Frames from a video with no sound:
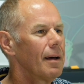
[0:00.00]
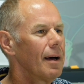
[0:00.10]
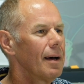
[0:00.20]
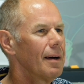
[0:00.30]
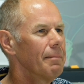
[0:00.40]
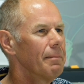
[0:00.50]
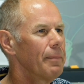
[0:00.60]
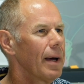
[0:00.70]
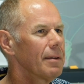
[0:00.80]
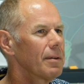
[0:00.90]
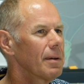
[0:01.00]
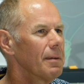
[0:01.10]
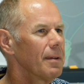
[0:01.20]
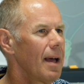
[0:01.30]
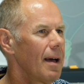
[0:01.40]
but
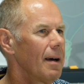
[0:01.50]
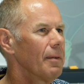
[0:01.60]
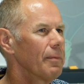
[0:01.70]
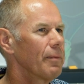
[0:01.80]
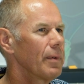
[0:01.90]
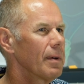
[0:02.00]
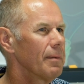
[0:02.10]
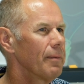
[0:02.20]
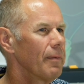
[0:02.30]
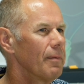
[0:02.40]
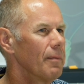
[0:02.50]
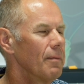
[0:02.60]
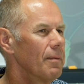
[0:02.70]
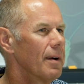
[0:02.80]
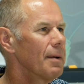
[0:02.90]
now
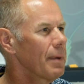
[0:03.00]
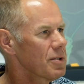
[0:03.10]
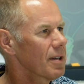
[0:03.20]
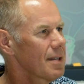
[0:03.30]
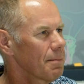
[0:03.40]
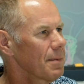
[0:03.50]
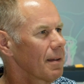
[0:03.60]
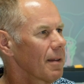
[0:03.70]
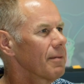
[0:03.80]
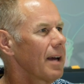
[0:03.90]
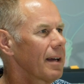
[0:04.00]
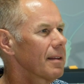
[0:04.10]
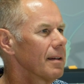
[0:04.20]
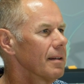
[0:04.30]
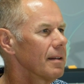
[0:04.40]
very much accepting the fact
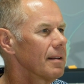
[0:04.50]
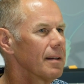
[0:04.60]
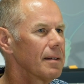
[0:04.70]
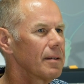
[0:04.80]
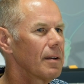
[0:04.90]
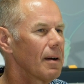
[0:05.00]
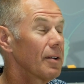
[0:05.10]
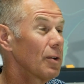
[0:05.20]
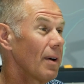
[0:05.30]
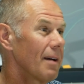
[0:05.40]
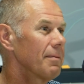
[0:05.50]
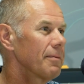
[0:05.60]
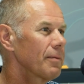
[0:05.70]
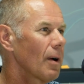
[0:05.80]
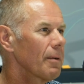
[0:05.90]
that I do have
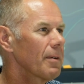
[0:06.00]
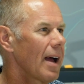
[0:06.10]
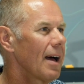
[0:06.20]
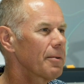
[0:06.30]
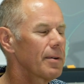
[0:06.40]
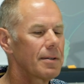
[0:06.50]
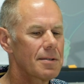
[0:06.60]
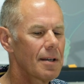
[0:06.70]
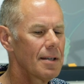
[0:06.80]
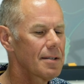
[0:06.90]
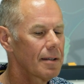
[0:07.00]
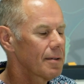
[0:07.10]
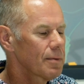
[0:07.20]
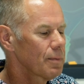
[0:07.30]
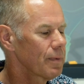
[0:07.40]
coronary artery disease,
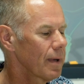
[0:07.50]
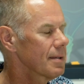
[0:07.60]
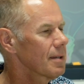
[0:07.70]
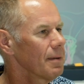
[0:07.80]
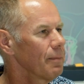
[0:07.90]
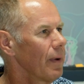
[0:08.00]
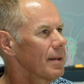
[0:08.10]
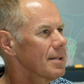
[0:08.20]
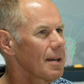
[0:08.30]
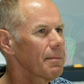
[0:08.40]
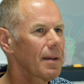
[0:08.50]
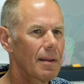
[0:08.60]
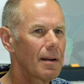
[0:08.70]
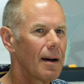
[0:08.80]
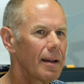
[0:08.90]
and it's something
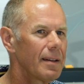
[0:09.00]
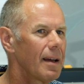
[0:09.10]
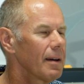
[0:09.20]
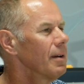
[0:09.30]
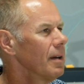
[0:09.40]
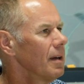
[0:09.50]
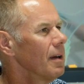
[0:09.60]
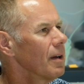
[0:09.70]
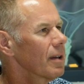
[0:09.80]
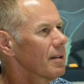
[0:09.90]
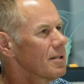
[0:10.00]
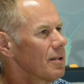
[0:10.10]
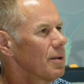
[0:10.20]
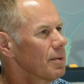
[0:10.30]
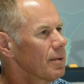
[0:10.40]
that I now
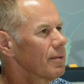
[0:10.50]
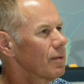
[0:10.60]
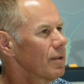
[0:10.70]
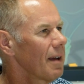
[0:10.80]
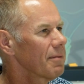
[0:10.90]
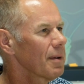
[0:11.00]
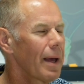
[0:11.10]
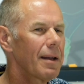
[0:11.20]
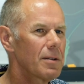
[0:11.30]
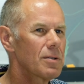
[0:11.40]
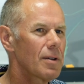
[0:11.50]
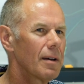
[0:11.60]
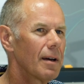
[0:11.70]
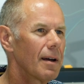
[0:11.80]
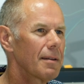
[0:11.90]
continue to have to manage.
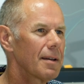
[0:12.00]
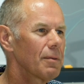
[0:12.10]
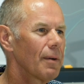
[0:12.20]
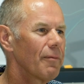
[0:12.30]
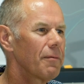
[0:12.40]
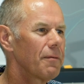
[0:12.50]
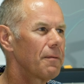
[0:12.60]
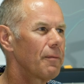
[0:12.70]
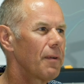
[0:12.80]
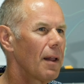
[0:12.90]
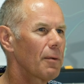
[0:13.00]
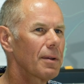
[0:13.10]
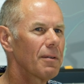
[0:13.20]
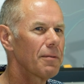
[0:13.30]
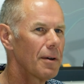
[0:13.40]
And I think following
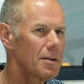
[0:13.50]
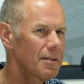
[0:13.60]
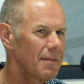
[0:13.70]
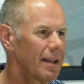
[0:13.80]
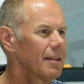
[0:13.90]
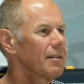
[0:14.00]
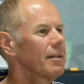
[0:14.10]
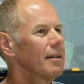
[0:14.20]
the first event,